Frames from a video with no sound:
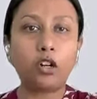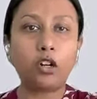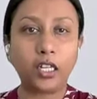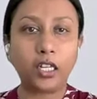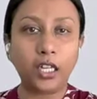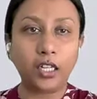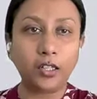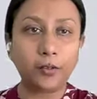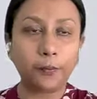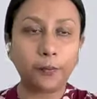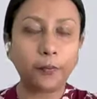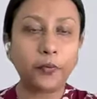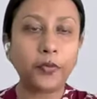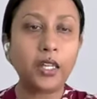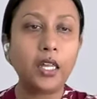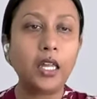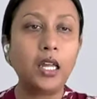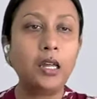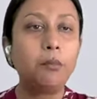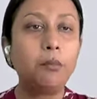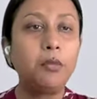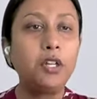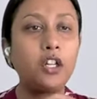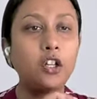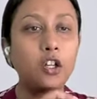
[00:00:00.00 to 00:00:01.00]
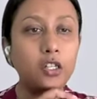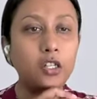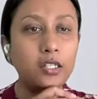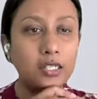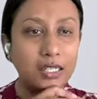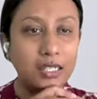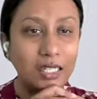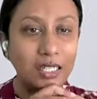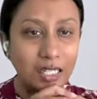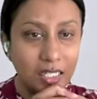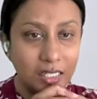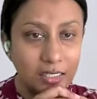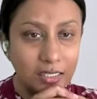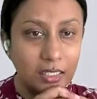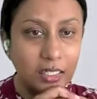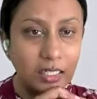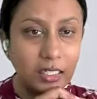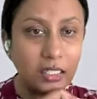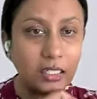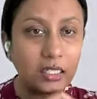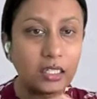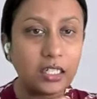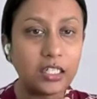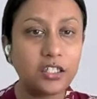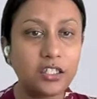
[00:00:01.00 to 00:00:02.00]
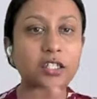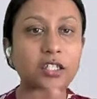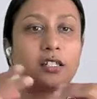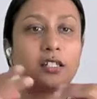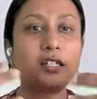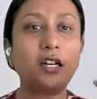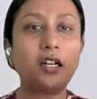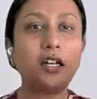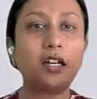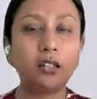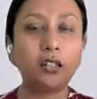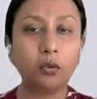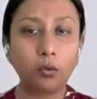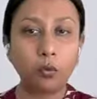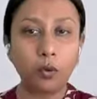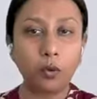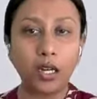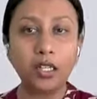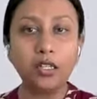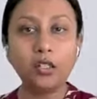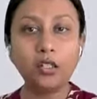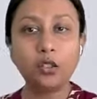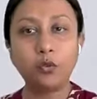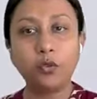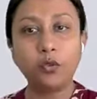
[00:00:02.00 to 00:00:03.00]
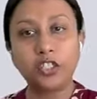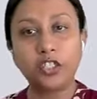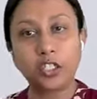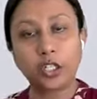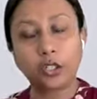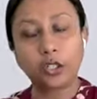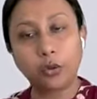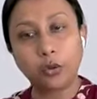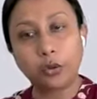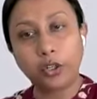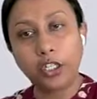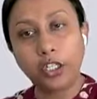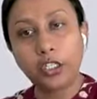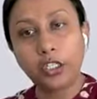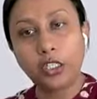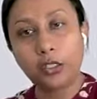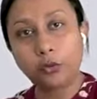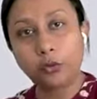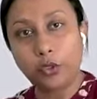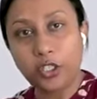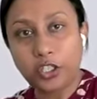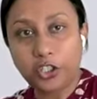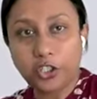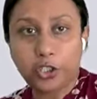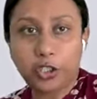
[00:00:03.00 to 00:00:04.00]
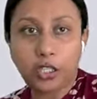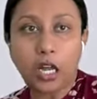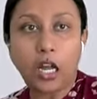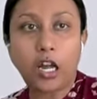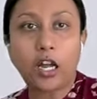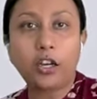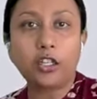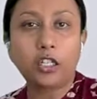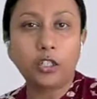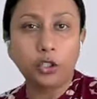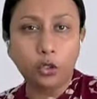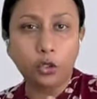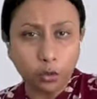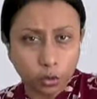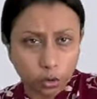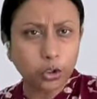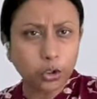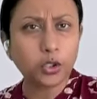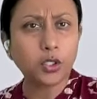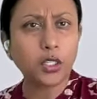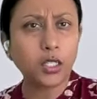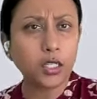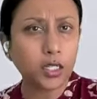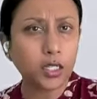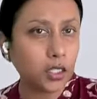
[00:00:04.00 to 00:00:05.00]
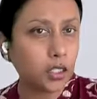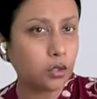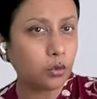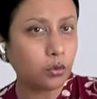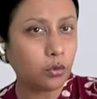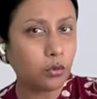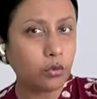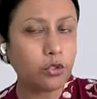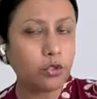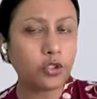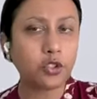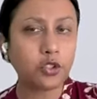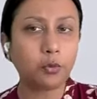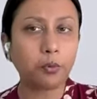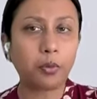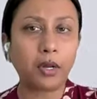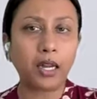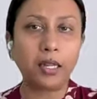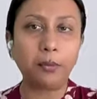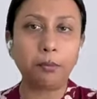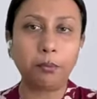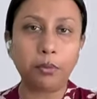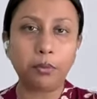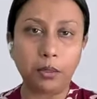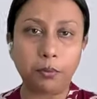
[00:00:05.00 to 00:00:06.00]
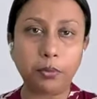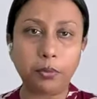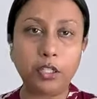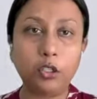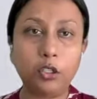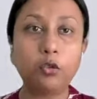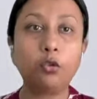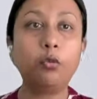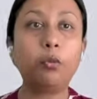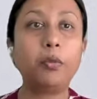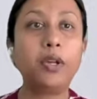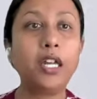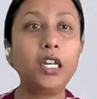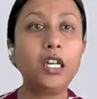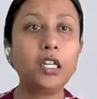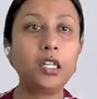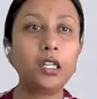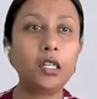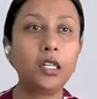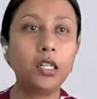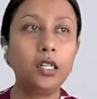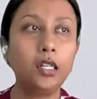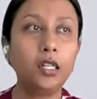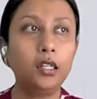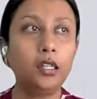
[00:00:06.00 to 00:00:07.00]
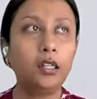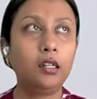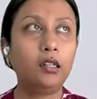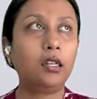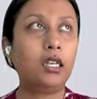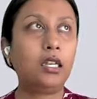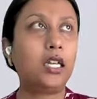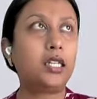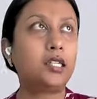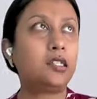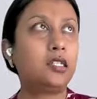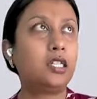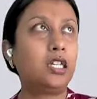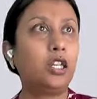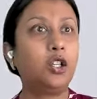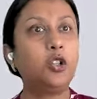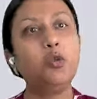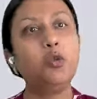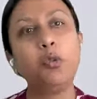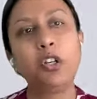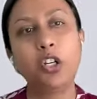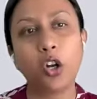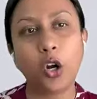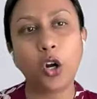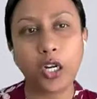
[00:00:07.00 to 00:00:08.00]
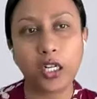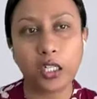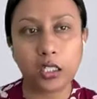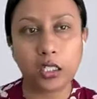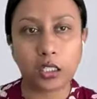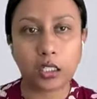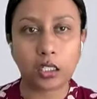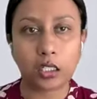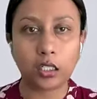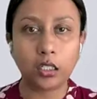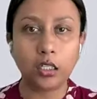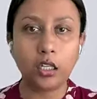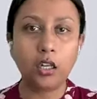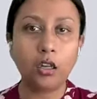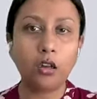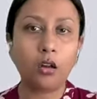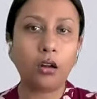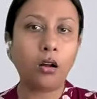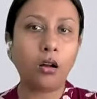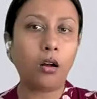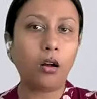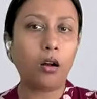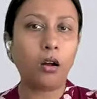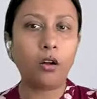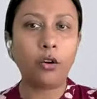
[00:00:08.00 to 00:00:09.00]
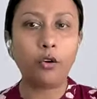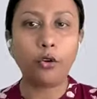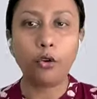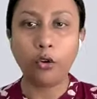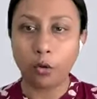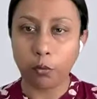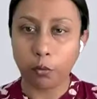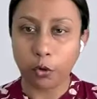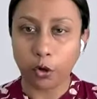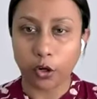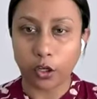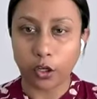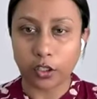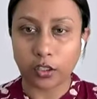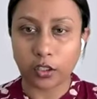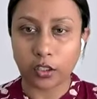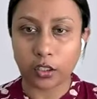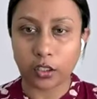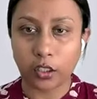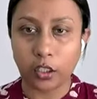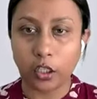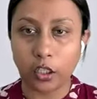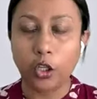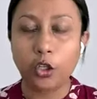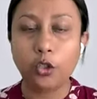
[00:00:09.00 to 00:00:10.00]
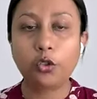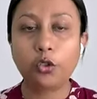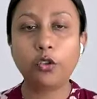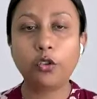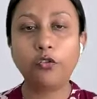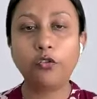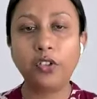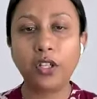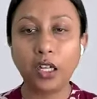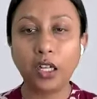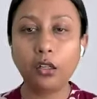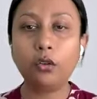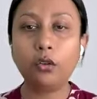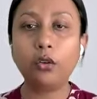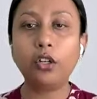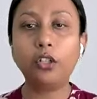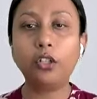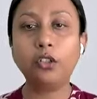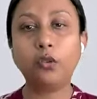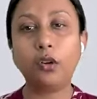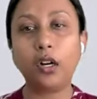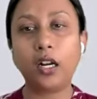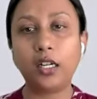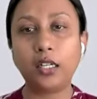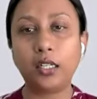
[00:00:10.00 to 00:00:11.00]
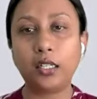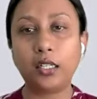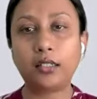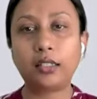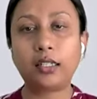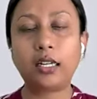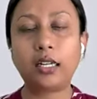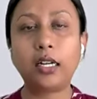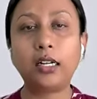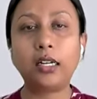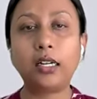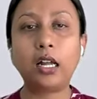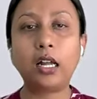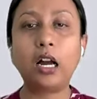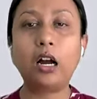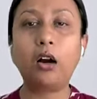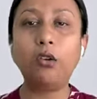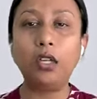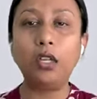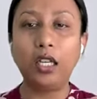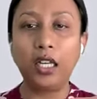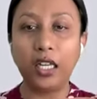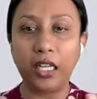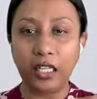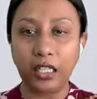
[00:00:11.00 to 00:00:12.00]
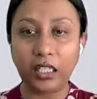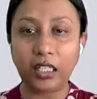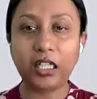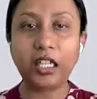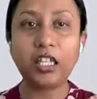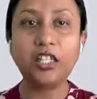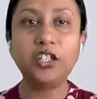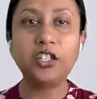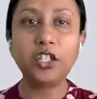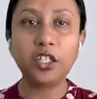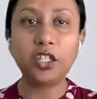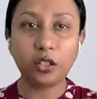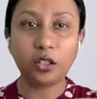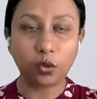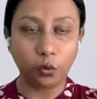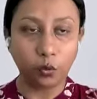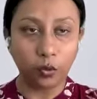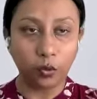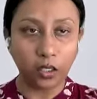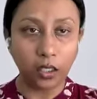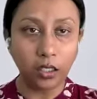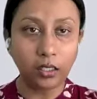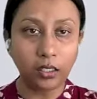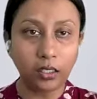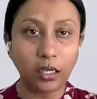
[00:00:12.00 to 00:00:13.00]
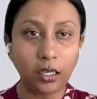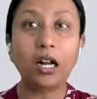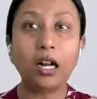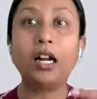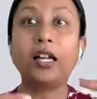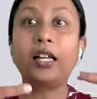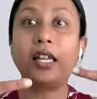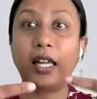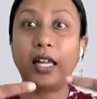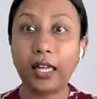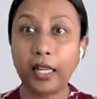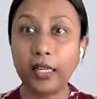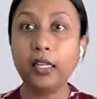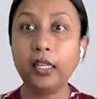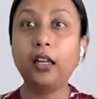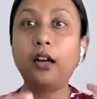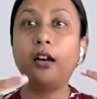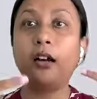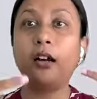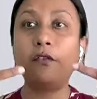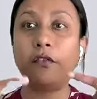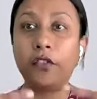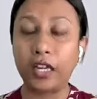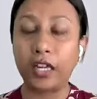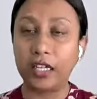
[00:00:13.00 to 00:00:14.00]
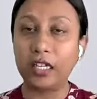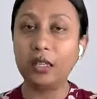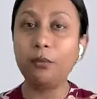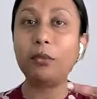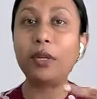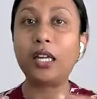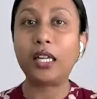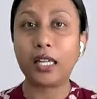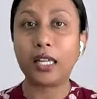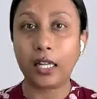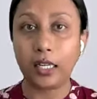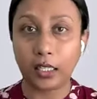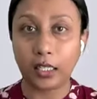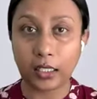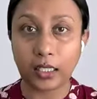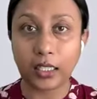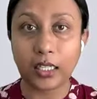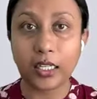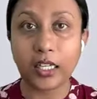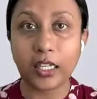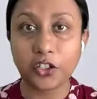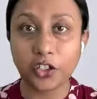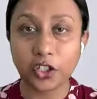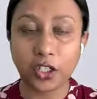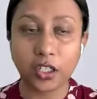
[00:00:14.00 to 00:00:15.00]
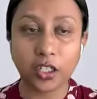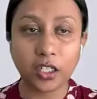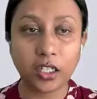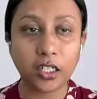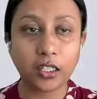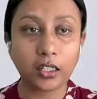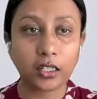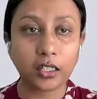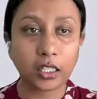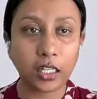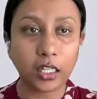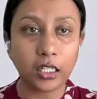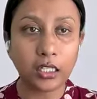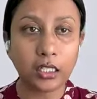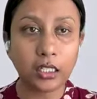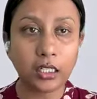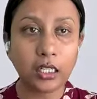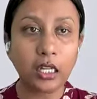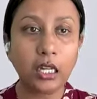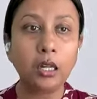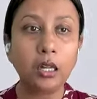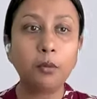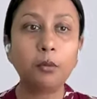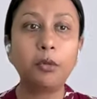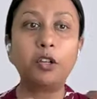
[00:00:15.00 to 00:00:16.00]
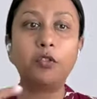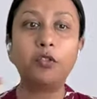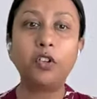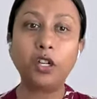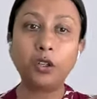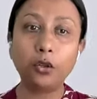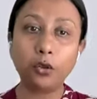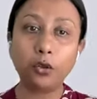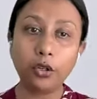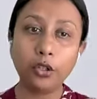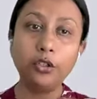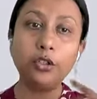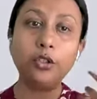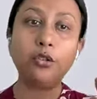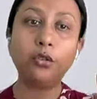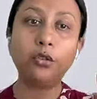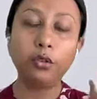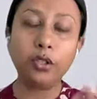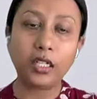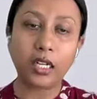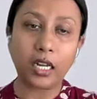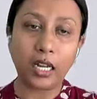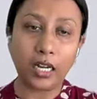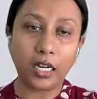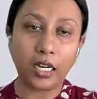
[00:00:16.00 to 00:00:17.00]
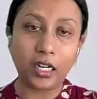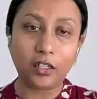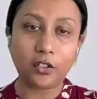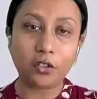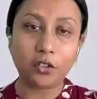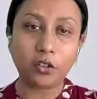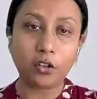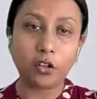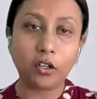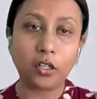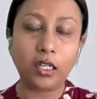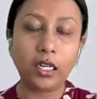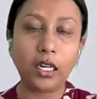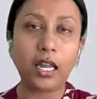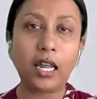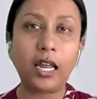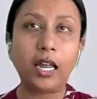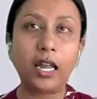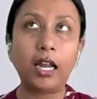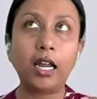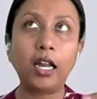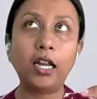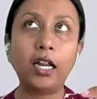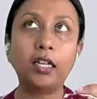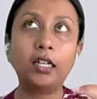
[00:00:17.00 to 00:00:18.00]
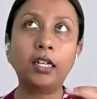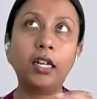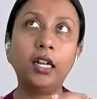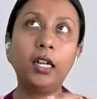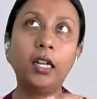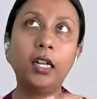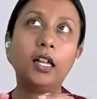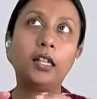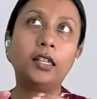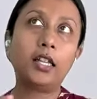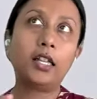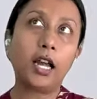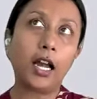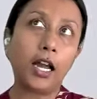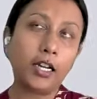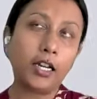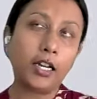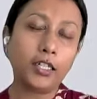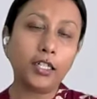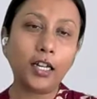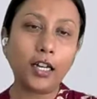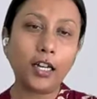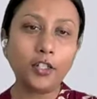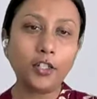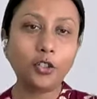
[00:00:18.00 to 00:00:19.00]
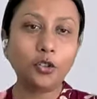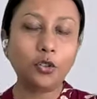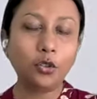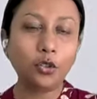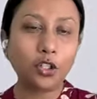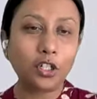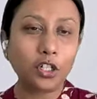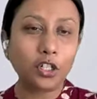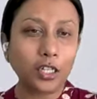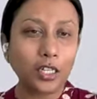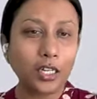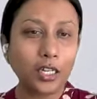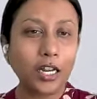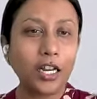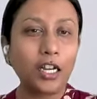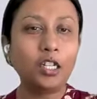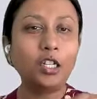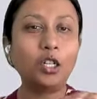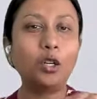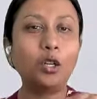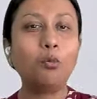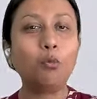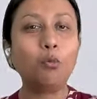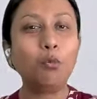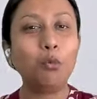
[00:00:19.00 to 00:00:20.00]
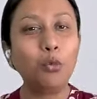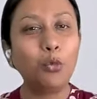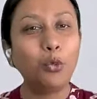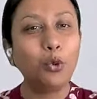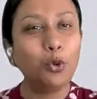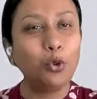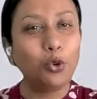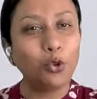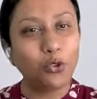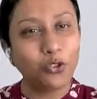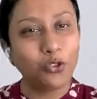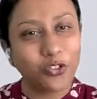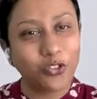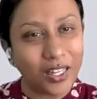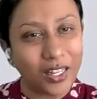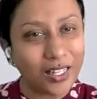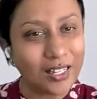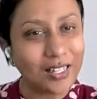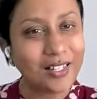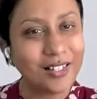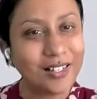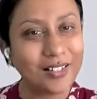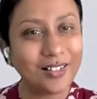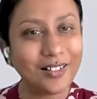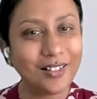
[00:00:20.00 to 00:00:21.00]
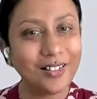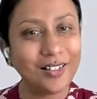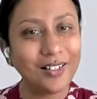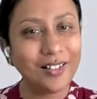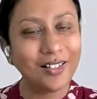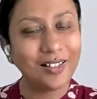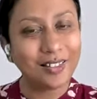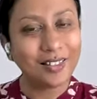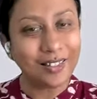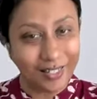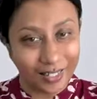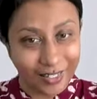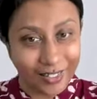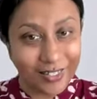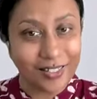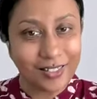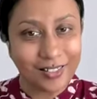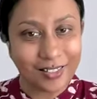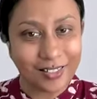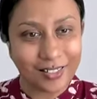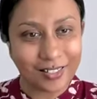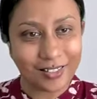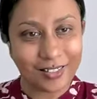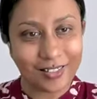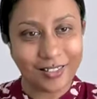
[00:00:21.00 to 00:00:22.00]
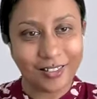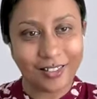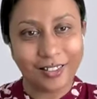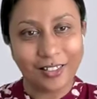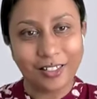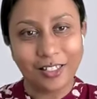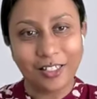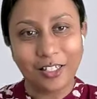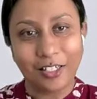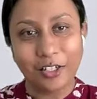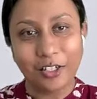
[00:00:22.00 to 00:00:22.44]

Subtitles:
walking? Because these linkages are the ones which are usually used by people who make, let's say, humanoids or robots. So we are going to understand how linkages work. Again, a very mechanical engineering thing, but we are going to do it hands-on, and the idea is to create moving things